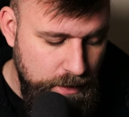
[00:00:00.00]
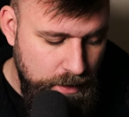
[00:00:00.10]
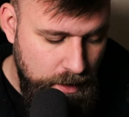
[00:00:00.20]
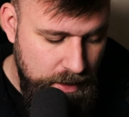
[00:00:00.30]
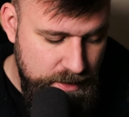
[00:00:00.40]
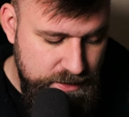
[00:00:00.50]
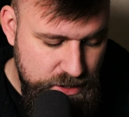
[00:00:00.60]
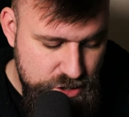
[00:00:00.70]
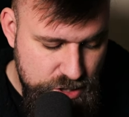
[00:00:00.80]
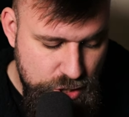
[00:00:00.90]
In
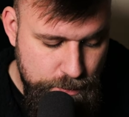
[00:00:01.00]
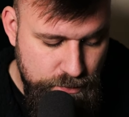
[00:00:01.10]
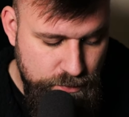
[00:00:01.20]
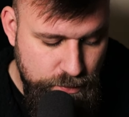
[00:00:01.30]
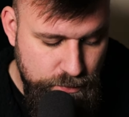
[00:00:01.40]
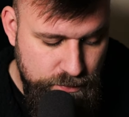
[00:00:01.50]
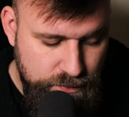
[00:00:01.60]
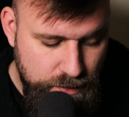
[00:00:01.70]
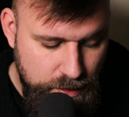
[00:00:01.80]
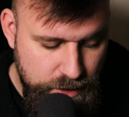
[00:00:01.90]
addition to the normal
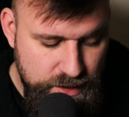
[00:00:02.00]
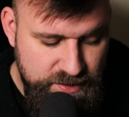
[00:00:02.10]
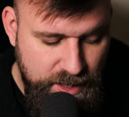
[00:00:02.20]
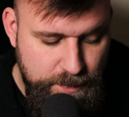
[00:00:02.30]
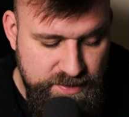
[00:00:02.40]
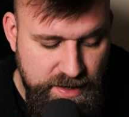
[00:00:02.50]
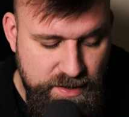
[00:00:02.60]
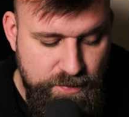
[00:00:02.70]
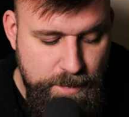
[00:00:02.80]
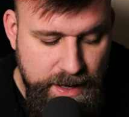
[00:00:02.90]
rules, units that can be
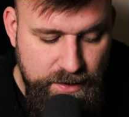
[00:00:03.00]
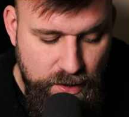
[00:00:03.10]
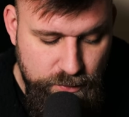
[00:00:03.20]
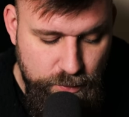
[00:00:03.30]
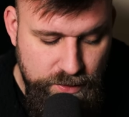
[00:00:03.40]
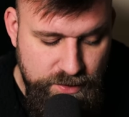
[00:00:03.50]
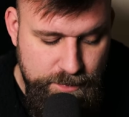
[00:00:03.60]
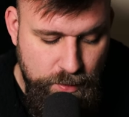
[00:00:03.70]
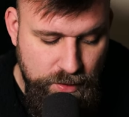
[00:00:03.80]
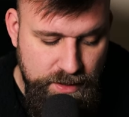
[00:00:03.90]
selected for mechanized orders,
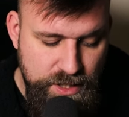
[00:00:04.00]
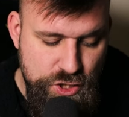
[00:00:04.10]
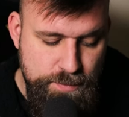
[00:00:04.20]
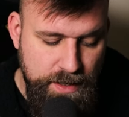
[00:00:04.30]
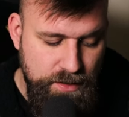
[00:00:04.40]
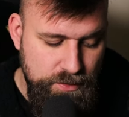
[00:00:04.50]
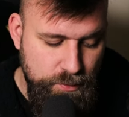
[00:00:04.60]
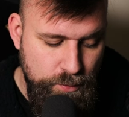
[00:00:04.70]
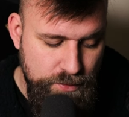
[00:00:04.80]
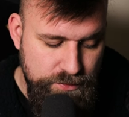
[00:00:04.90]
this model can issue mechanized
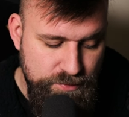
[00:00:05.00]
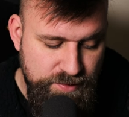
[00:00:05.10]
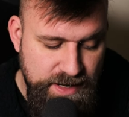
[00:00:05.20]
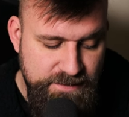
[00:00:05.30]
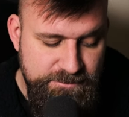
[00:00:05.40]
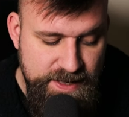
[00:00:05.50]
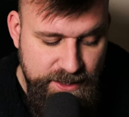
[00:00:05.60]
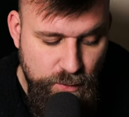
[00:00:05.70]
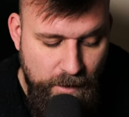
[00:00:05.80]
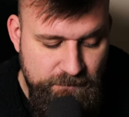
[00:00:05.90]
orders to friendly
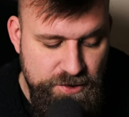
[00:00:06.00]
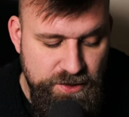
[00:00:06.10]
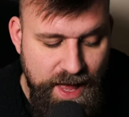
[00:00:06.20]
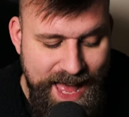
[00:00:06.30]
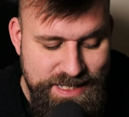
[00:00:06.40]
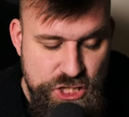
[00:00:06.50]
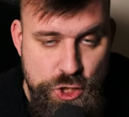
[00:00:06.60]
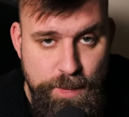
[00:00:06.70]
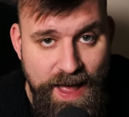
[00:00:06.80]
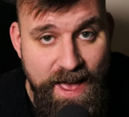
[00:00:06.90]
vehicle officer and
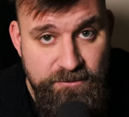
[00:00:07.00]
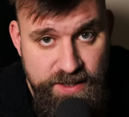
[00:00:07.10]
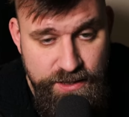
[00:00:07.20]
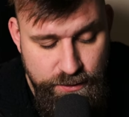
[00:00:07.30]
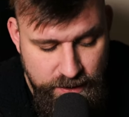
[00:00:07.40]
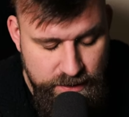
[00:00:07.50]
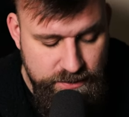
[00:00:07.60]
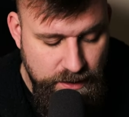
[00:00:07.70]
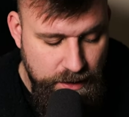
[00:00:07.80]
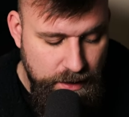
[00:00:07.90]
super heavy
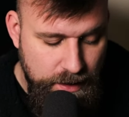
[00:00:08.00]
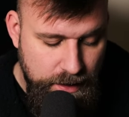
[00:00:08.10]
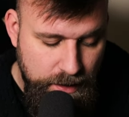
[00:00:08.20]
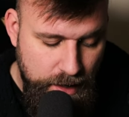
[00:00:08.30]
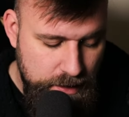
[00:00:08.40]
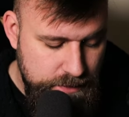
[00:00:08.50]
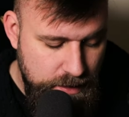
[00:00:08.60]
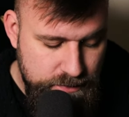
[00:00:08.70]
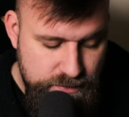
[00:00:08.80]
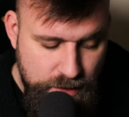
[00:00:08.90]
units.
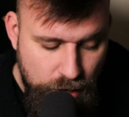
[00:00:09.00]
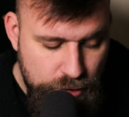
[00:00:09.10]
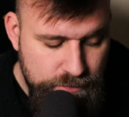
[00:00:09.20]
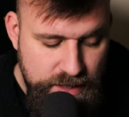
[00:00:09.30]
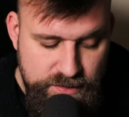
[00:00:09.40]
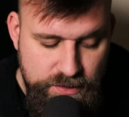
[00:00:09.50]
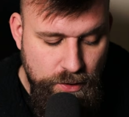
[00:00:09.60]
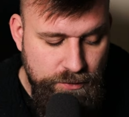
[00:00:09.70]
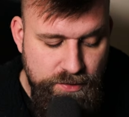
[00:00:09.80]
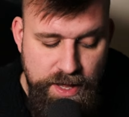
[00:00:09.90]
There's no reason
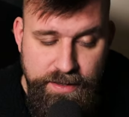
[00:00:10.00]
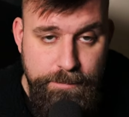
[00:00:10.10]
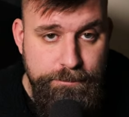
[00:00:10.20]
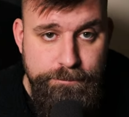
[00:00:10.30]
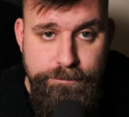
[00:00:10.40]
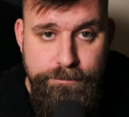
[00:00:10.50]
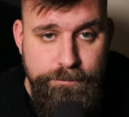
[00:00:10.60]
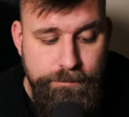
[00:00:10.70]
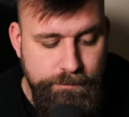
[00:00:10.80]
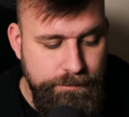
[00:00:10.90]
to take him.
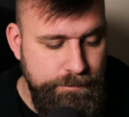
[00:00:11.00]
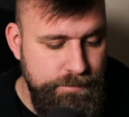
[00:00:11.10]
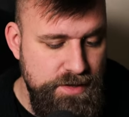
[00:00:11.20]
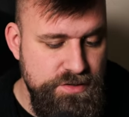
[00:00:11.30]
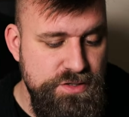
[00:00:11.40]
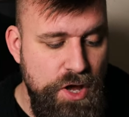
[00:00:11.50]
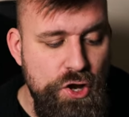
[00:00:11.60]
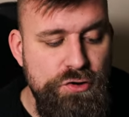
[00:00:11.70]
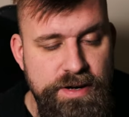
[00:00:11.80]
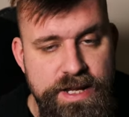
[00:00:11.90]
There's
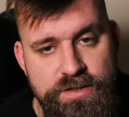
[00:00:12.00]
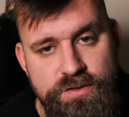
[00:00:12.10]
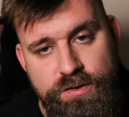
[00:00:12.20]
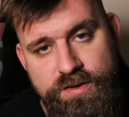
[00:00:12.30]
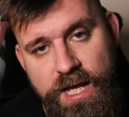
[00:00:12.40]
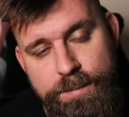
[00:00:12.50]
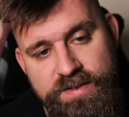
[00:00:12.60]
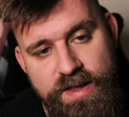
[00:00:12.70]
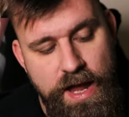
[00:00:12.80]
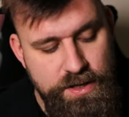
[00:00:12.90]
no reason not to take him.
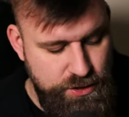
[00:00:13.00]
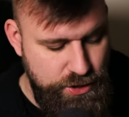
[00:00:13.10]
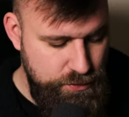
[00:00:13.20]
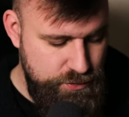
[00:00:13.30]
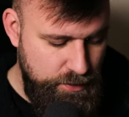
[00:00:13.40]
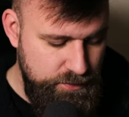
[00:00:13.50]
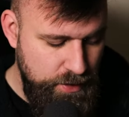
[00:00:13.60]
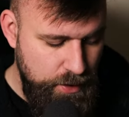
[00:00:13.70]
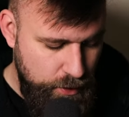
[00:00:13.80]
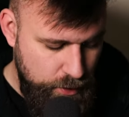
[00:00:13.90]
He's a HQ choice
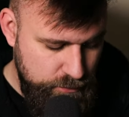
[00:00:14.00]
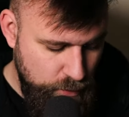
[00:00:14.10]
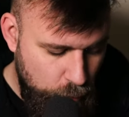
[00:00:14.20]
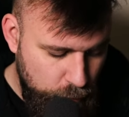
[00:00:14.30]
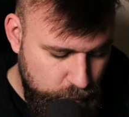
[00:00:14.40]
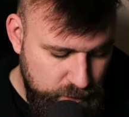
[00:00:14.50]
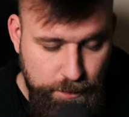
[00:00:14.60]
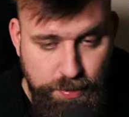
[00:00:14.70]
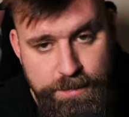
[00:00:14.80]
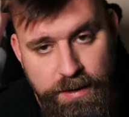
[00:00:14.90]
who's also a
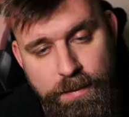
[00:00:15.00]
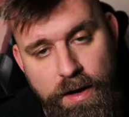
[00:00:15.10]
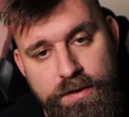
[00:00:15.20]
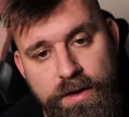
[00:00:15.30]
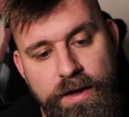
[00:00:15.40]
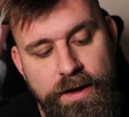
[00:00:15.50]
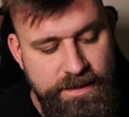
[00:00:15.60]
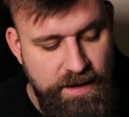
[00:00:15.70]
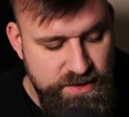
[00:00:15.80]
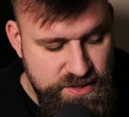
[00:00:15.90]
Supreme Commander.
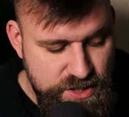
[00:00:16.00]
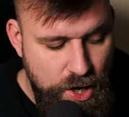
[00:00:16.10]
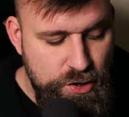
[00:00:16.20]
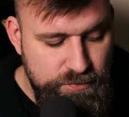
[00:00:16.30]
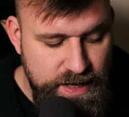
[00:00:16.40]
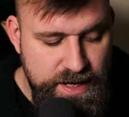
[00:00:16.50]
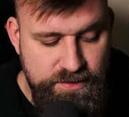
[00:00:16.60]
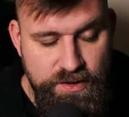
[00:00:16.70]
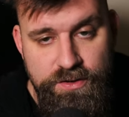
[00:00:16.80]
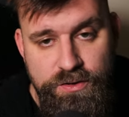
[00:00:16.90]
There is no
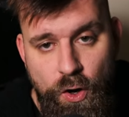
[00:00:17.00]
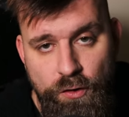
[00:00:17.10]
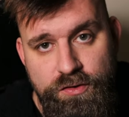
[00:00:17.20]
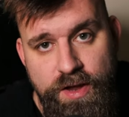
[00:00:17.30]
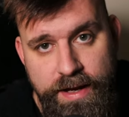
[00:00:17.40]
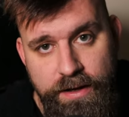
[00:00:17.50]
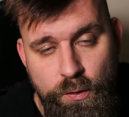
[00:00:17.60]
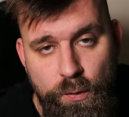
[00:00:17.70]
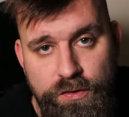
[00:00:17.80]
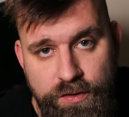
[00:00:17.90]
reason not to take
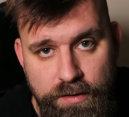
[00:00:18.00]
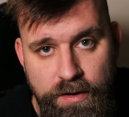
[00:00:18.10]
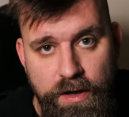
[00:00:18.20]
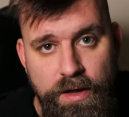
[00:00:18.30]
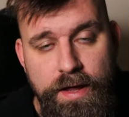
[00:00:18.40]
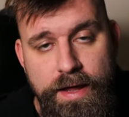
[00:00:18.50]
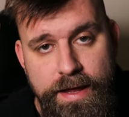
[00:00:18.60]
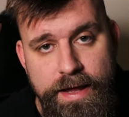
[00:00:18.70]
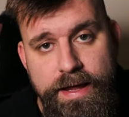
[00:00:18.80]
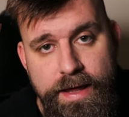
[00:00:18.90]
Lord Solar.
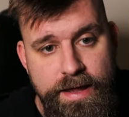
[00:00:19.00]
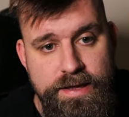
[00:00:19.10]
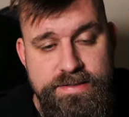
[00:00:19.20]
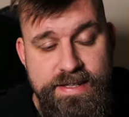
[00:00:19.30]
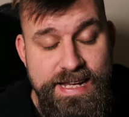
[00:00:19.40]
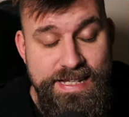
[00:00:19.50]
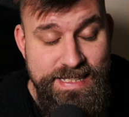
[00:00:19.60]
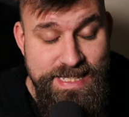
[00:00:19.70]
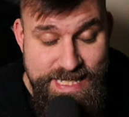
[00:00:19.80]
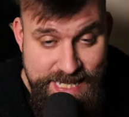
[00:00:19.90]
He is
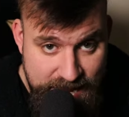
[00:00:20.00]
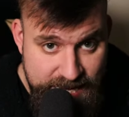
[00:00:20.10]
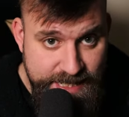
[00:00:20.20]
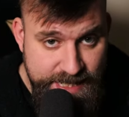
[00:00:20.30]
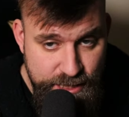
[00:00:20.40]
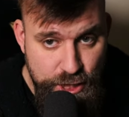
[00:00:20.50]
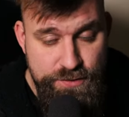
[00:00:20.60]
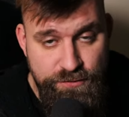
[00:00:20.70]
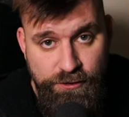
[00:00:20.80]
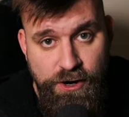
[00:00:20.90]
insanely
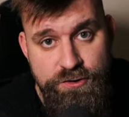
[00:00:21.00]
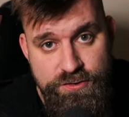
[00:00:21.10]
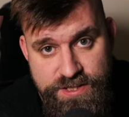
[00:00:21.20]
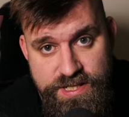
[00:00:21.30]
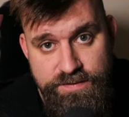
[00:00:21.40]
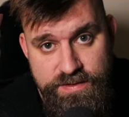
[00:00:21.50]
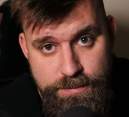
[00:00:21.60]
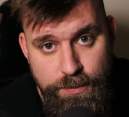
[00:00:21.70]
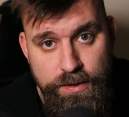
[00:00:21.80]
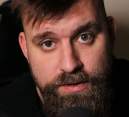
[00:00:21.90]
good for
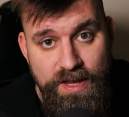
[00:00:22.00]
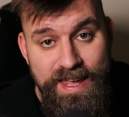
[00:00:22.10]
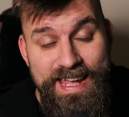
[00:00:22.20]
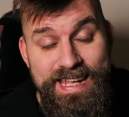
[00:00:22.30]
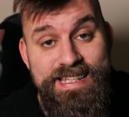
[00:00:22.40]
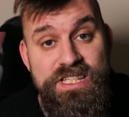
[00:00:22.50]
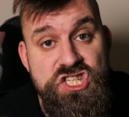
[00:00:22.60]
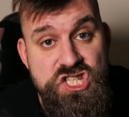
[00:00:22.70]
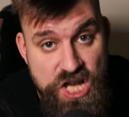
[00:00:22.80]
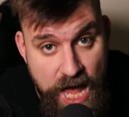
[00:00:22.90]
170 points. He's
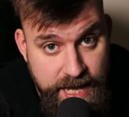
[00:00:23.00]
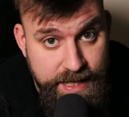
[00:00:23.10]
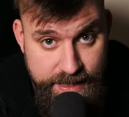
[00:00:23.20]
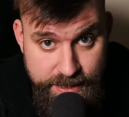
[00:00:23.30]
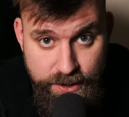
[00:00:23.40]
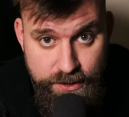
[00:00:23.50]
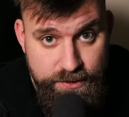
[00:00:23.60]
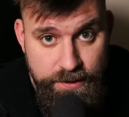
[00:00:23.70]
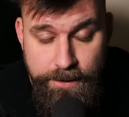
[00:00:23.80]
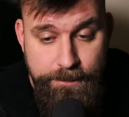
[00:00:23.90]
insanely
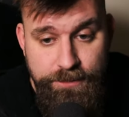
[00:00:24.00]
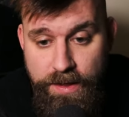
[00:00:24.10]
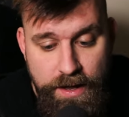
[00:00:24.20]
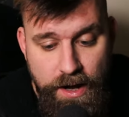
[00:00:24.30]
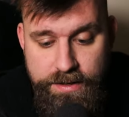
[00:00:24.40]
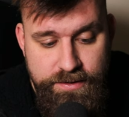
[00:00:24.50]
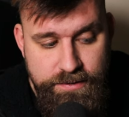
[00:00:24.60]
good. I